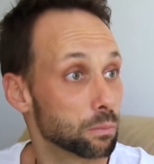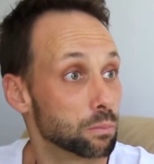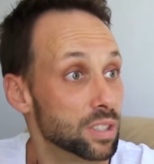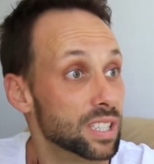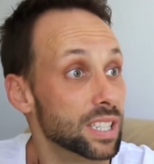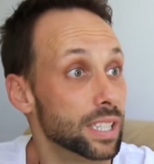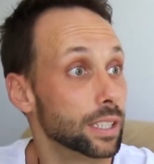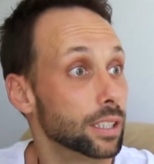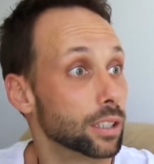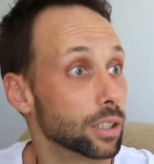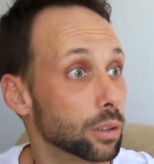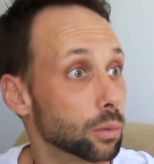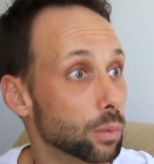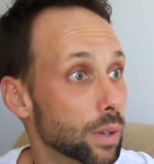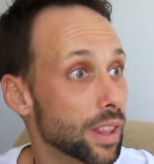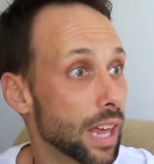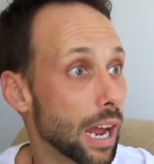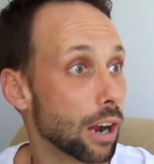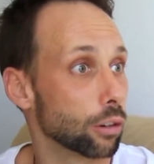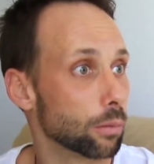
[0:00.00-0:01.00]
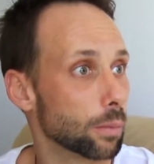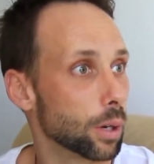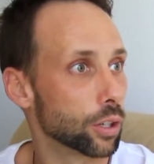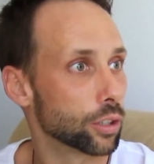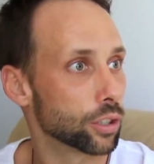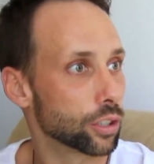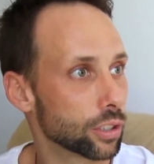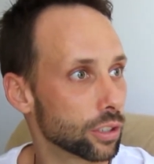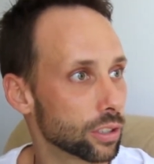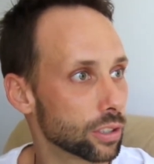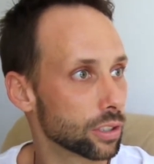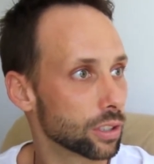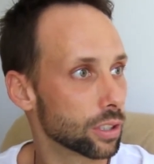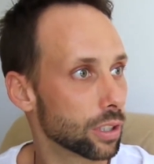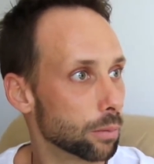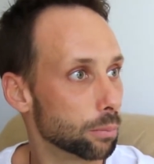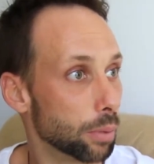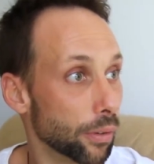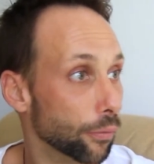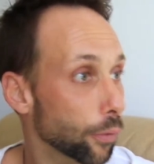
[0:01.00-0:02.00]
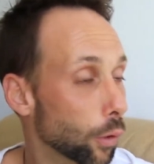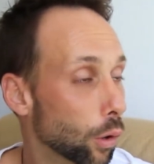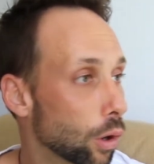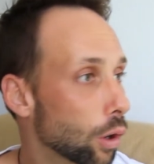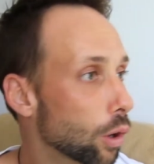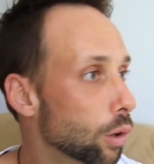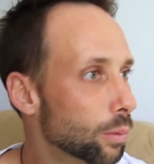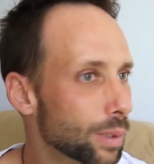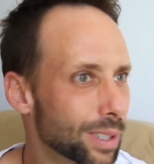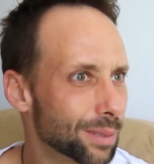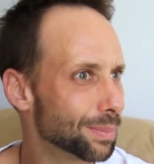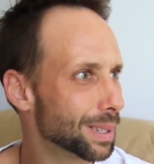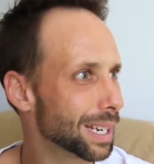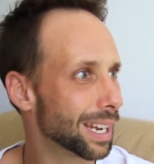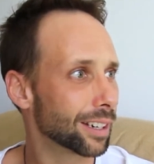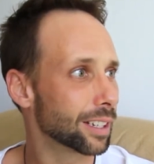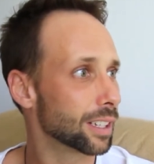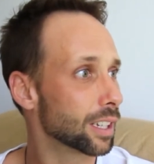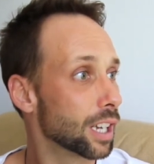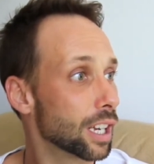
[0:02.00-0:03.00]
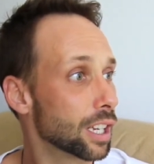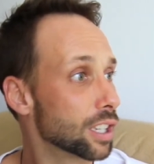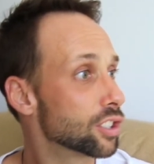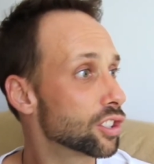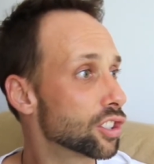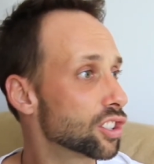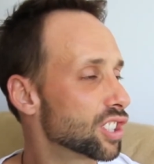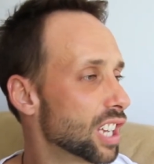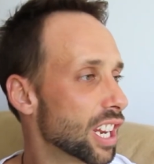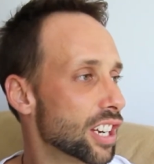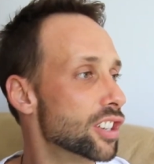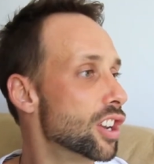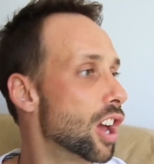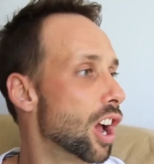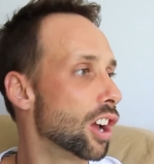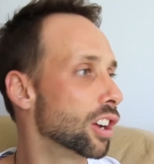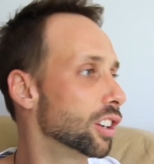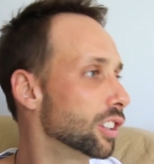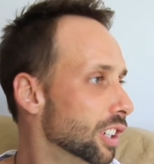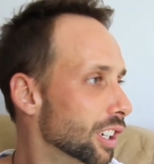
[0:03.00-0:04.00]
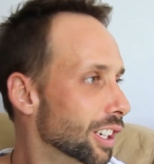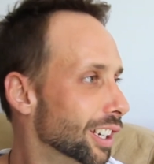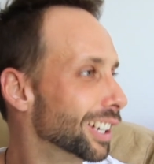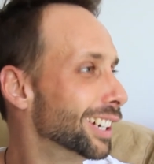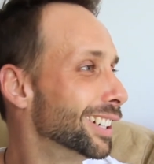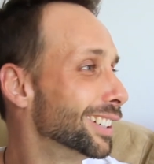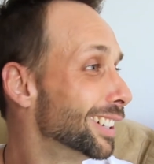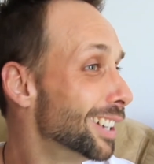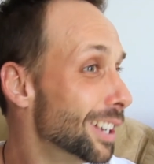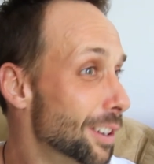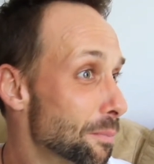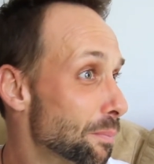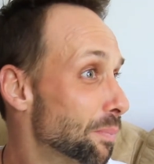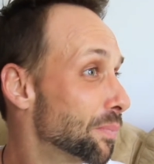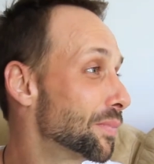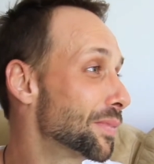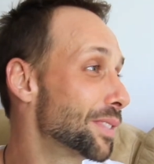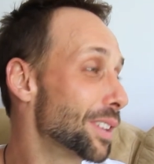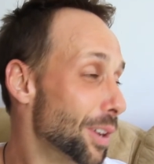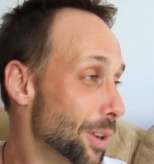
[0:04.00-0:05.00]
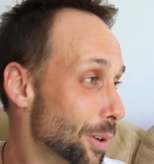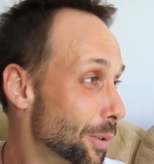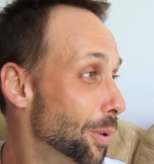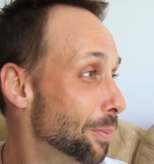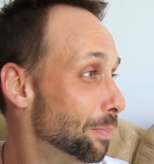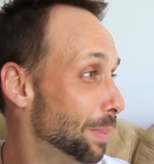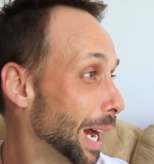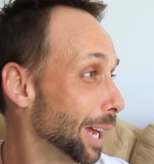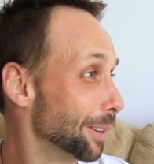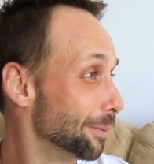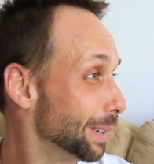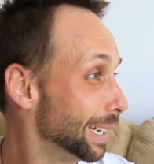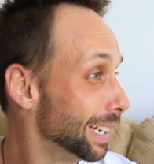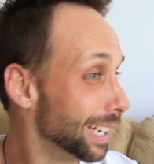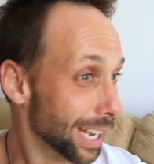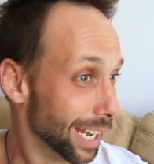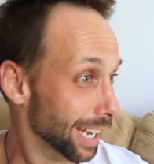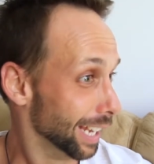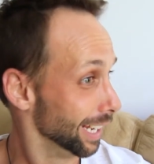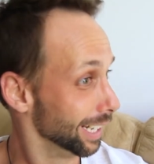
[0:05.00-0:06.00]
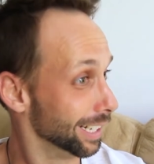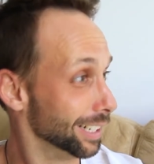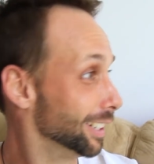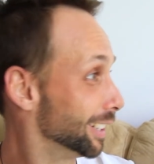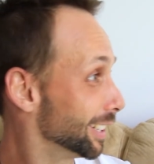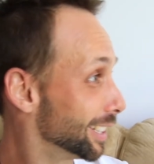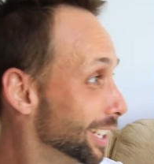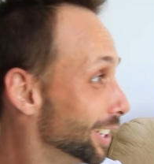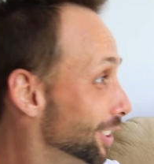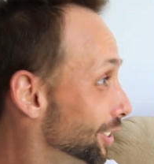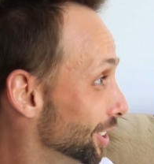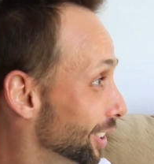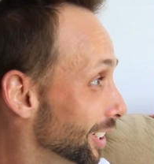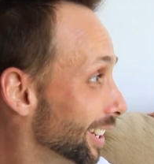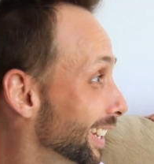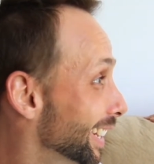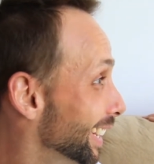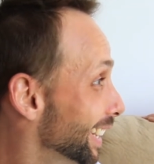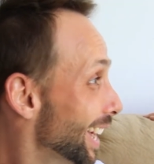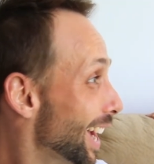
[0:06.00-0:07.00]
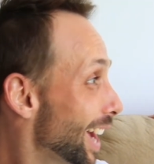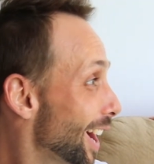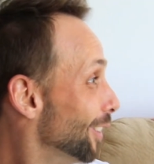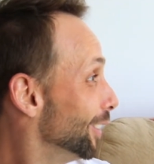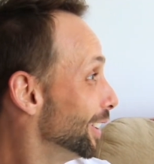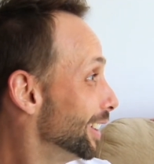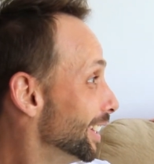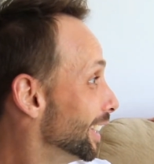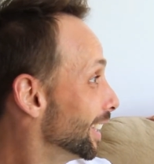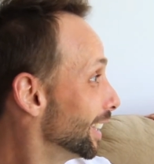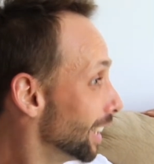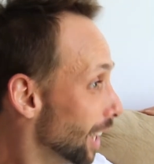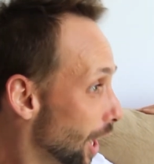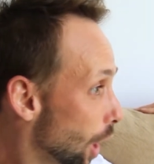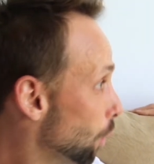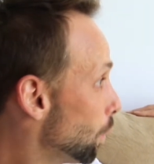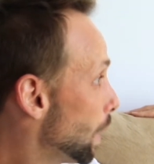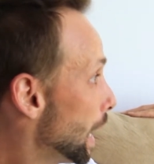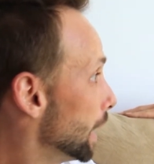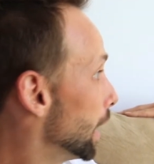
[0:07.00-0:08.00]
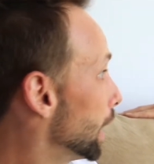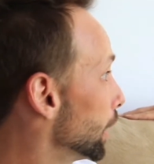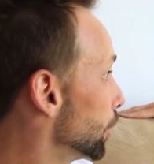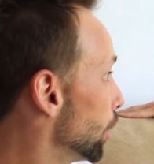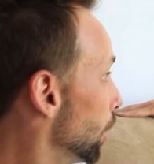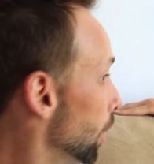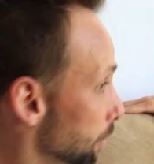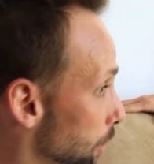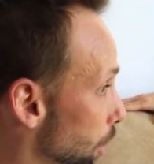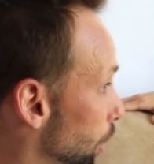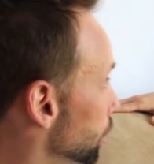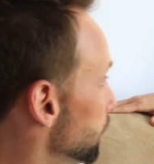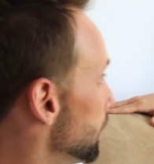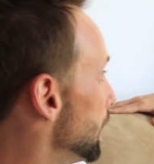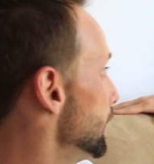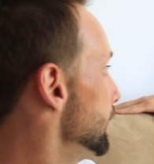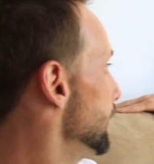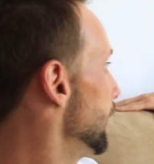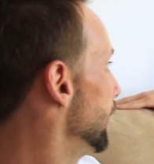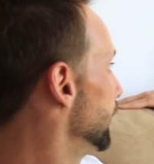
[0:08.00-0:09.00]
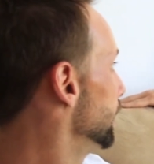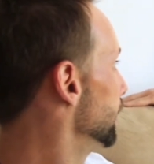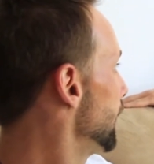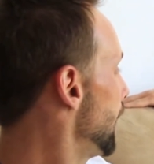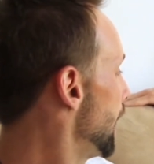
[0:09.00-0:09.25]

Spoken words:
deal with our emotions. Before, we'd be able to just say no, pardon me, into the kitchen with you, away I go, I'm going to my den,